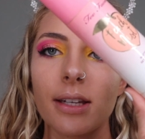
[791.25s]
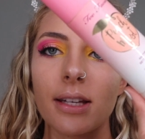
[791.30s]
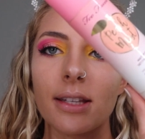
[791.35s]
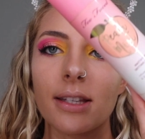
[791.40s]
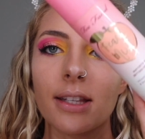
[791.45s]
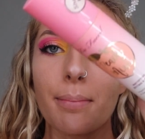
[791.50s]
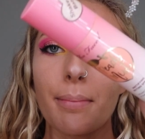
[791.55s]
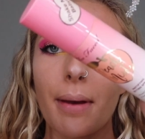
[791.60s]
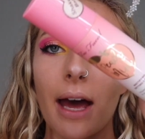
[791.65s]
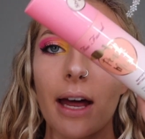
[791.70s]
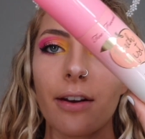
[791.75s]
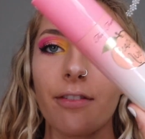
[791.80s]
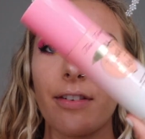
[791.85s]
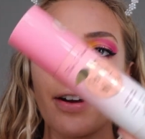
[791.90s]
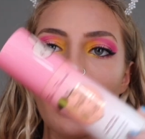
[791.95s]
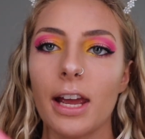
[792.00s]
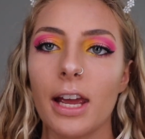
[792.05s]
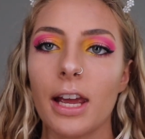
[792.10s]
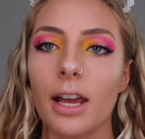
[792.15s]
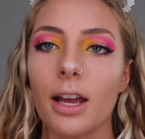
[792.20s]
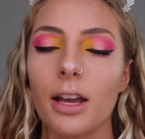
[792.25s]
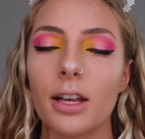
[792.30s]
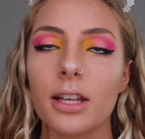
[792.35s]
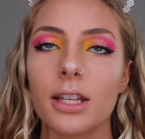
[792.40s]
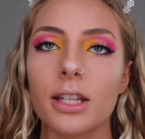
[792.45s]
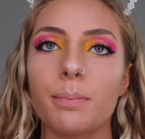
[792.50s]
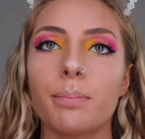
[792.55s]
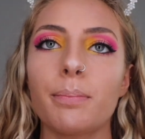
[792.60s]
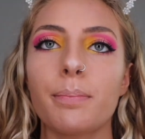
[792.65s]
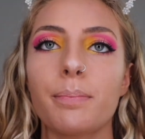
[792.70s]
It's the mattifying
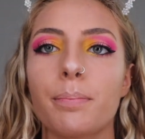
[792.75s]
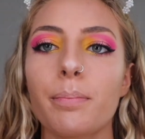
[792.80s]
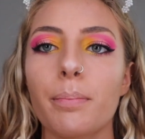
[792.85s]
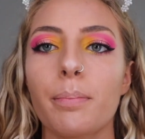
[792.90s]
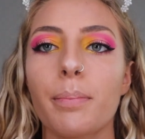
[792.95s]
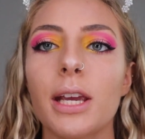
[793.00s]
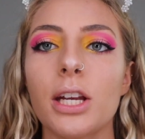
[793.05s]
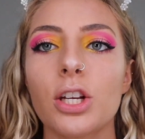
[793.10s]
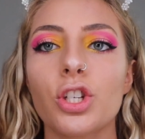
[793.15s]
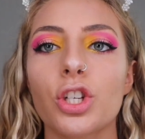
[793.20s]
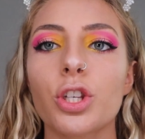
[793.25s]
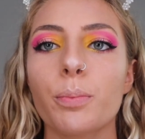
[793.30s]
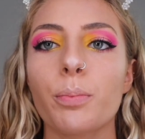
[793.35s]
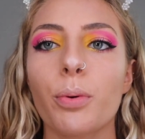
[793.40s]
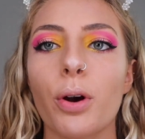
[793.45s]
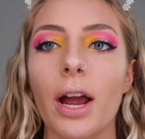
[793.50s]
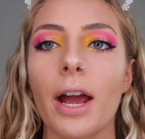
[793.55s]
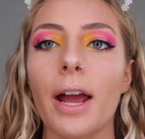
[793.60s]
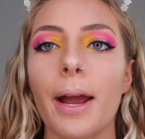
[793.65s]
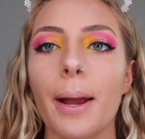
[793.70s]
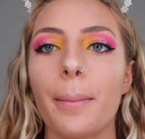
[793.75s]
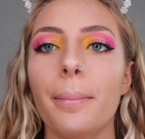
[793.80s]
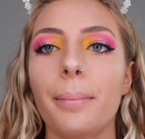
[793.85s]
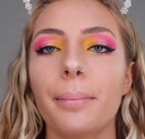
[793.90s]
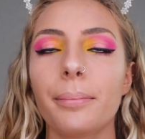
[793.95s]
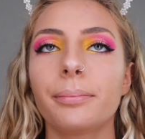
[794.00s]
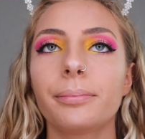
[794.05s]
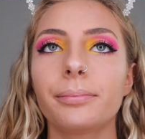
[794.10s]
peach spray.